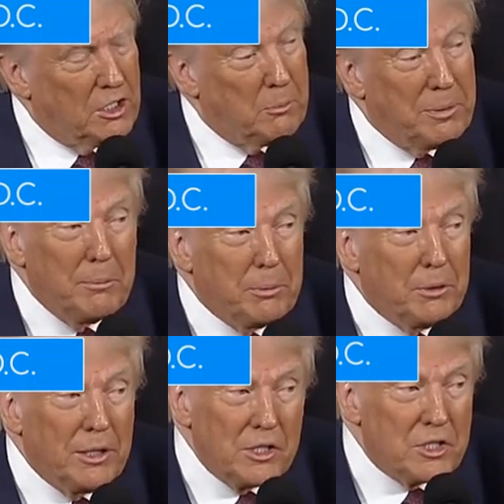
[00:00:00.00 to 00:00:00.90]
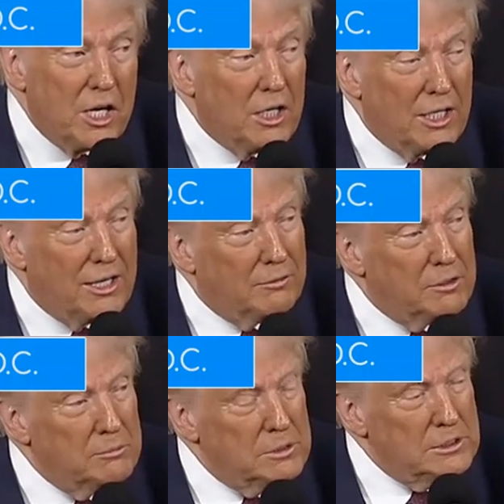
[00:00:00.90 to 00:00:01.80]
other people, they say, a lot of
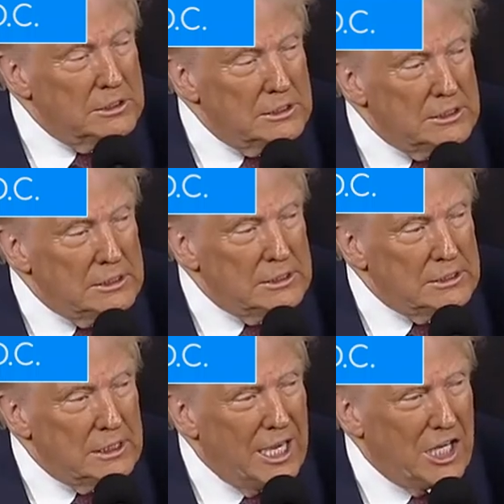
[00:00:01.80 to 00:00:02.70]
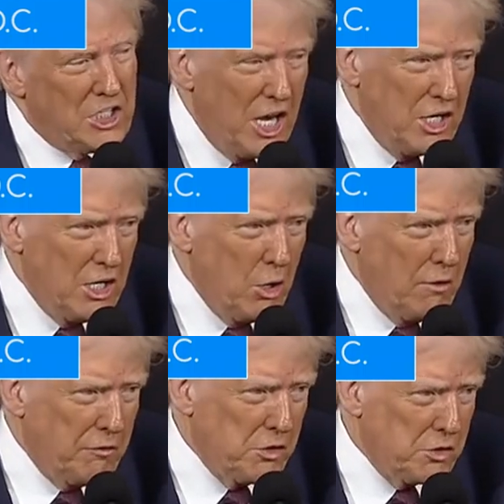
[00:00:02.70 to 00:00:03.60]
them. I attended
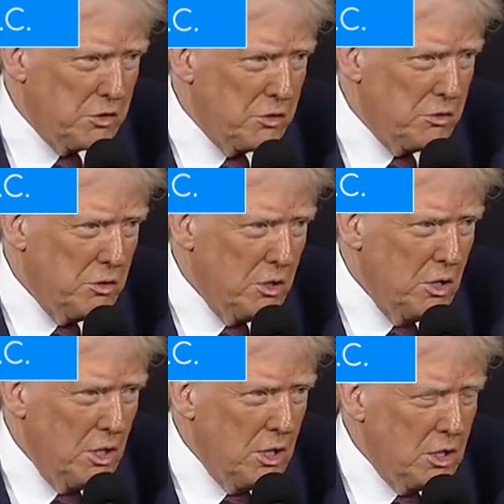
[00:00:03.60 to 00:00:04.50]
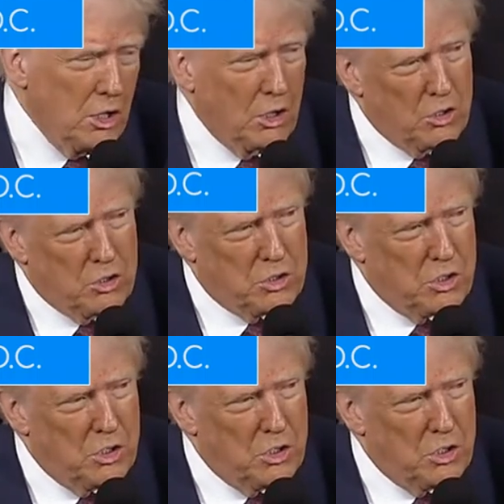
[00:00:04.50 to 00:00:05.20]
Officer Diller's